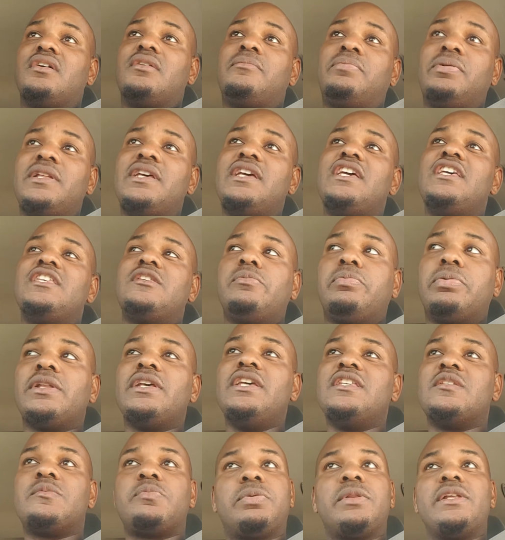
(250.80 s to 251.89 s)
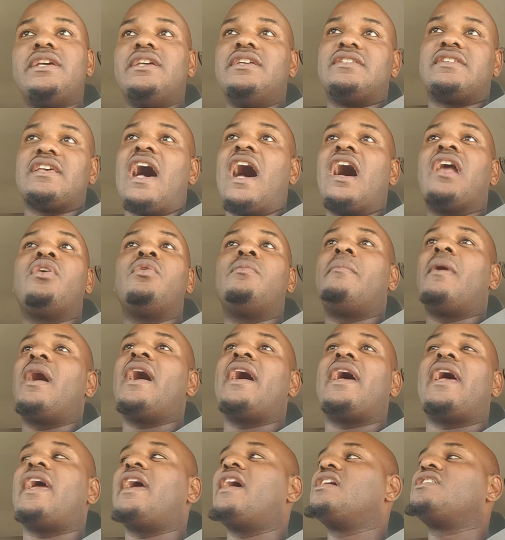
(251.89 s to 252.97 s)
please, please, please. I don't
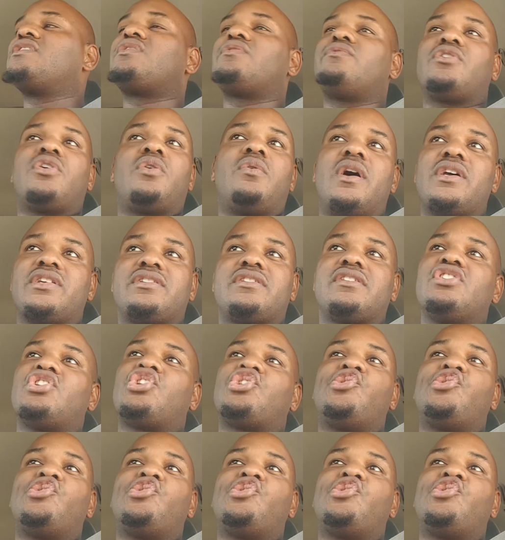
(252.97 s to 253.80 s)
mind answering questions.